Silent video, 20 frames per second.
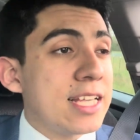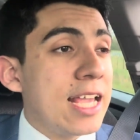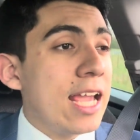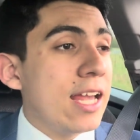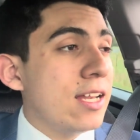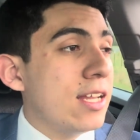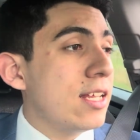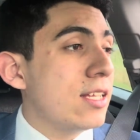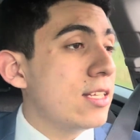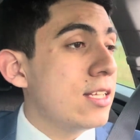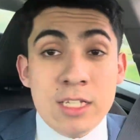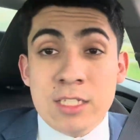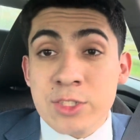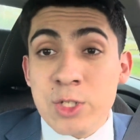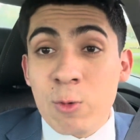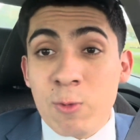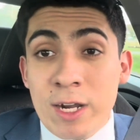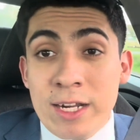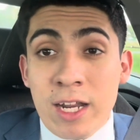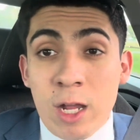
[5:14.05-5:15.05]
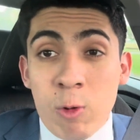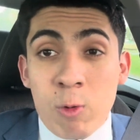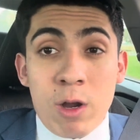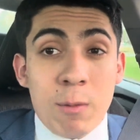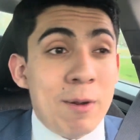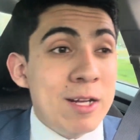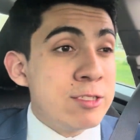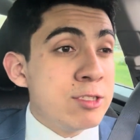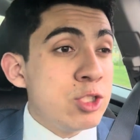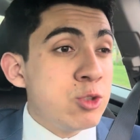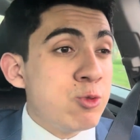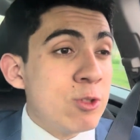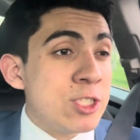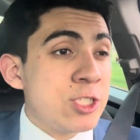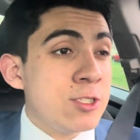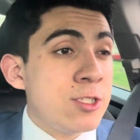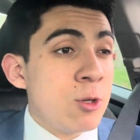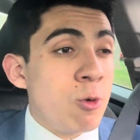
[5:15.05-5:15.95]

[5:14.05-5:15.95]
Canon. So right now we're about to switch the